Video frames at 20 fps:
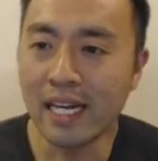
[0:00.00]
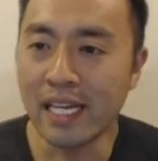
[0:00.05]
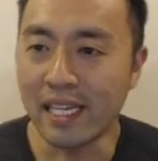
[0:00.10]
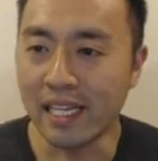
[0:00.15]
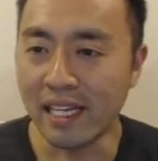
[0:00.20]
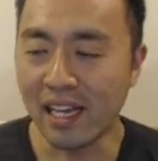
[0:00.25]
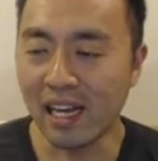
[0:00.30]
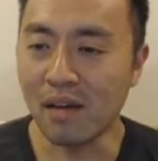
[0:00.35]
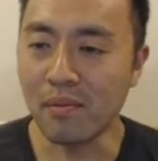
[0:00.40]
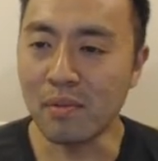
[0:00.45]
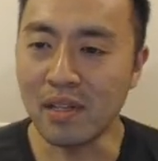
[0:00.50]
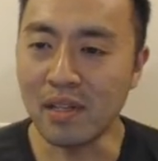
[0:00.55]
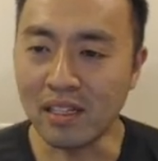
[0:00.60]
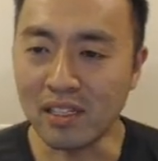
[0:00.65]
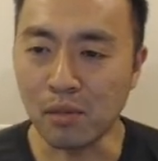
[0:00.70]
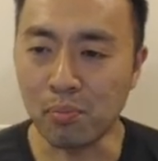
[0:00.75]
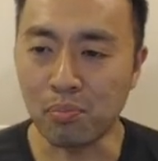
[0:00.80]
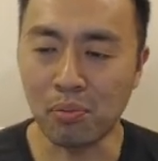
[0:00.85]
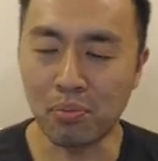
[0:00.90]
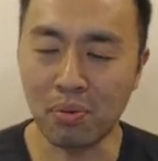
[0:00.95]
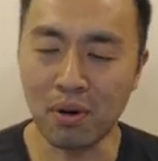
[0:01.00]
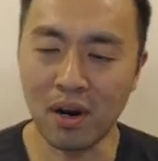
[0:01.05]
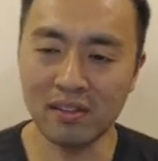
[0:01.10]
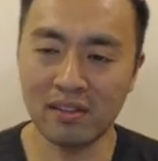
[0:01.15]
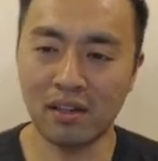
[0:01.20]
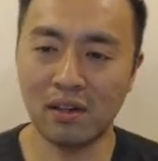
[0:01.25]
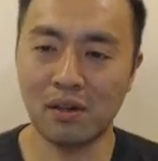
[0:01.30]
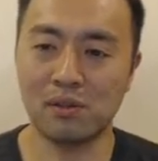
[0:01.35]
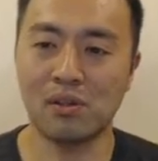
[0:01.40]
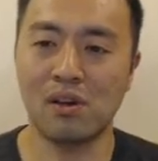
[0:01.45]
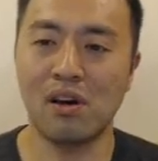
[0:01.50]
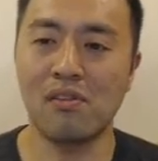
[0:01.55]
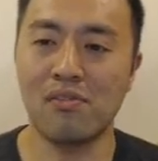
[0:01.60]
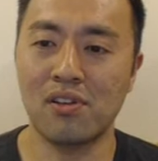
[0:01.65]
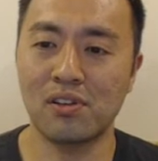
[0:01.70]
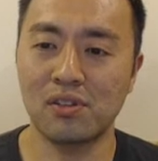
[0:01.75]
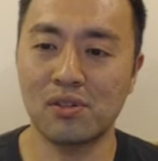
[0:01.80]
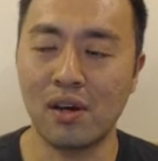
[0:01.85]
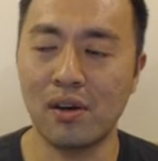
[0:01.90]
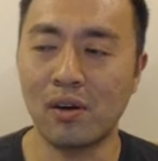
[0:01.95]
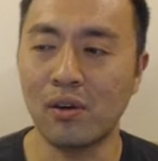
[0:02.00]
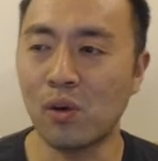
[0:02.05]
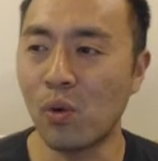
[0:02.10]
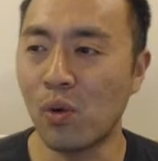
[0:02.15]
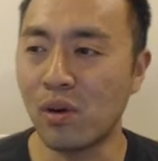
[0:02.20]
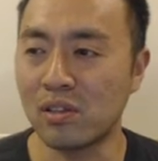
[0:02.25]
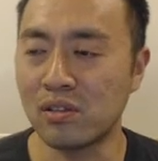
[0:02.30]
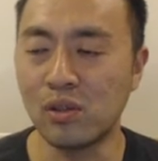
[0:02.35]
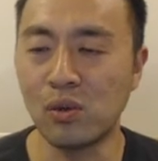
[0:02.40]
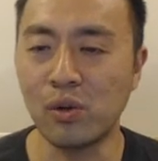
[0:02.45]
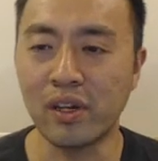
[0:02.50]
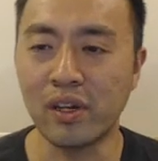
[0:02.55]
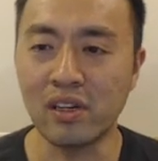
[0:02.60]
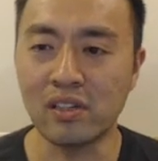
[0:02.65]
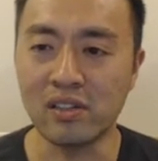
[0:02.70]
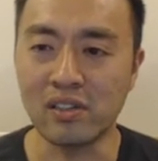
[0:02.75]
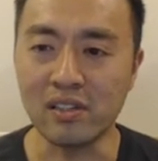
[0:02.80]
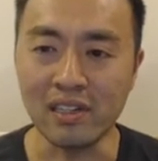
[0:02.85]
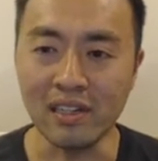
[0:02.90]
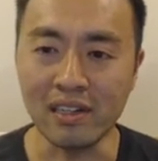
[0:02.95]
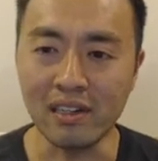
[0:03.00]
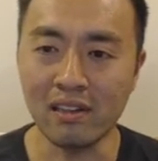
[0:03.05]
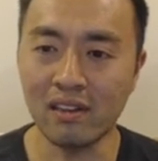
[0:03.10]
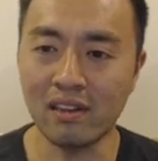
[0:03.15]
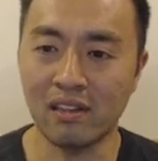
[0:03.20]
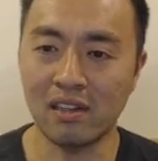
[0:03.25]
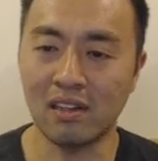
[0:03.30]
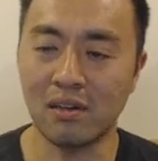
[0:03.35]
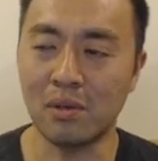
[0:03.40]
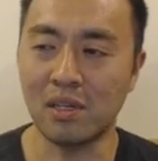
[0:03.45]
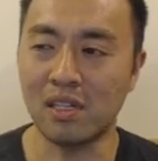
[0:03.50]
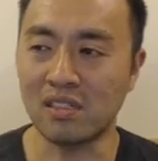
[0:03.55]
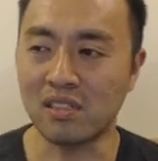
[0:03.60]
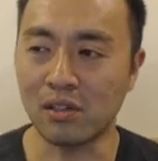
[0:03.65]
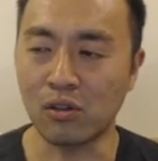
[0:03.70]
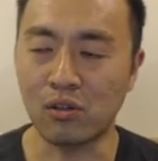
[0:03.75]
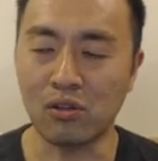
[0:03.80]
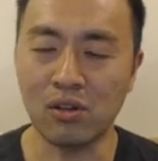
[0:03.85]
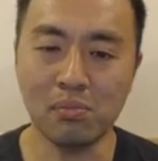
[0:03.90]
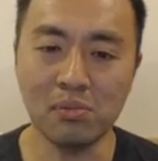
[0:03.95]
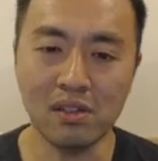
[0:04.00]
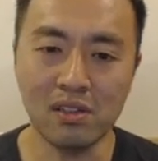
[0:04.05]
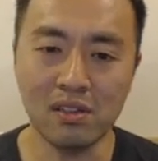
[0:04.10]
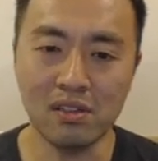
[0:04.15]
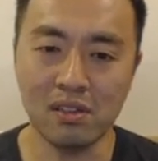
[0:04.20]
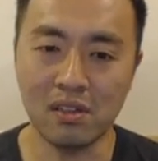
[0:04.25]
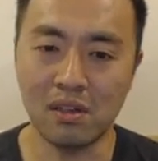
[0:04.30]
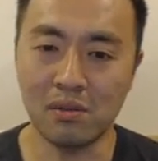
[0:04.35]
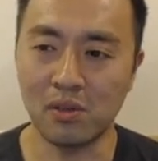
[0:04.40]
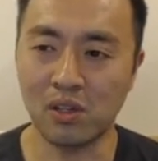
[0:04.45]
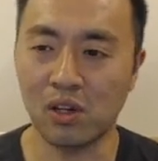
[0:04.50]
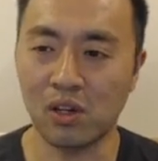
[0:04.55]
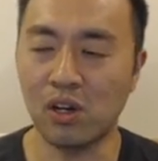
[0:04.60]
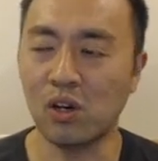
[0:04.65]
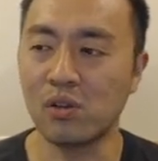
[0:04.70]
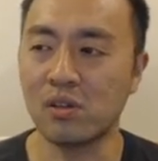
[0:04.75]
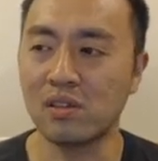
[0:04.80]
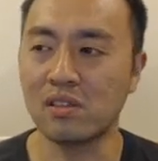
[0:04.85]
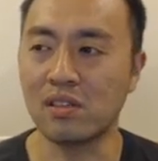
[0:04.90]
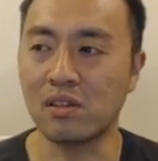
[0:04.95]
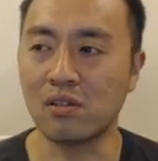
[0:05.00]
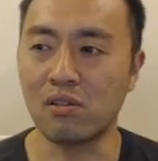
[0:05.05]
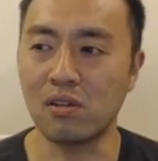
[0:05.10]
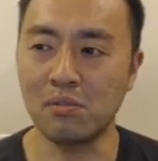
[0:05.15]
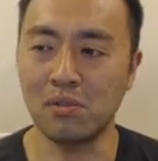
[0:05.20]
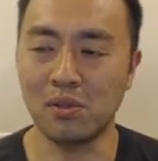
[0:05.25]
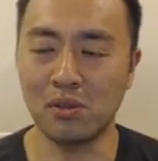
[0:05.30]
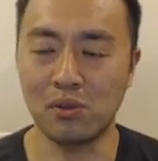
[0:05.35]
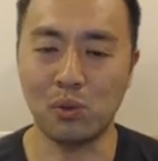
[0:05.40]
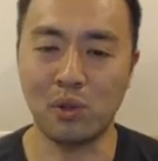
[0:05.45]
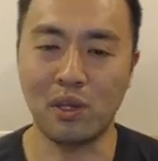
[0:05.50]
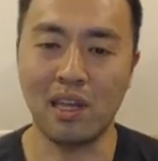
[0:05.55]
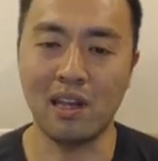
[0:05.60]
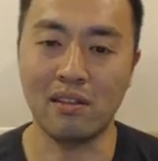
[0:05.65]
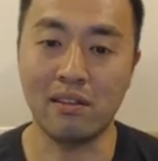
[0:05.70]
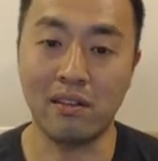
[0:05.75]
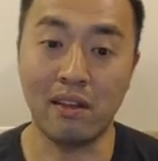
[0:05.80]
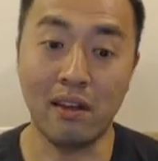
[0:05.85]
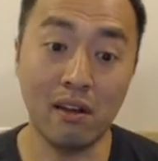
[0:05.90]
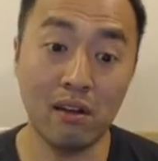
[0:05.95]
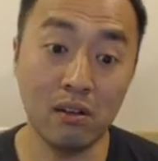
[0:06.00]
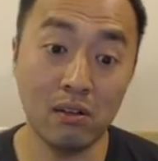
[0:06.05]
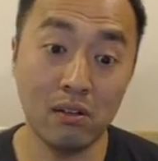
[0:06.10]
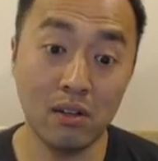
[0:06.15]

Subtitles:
it's a proprietary software, so I don't know what it's doing underneath. I mean, it's encrypted. I mean, the code is encrypted, so we can't tell.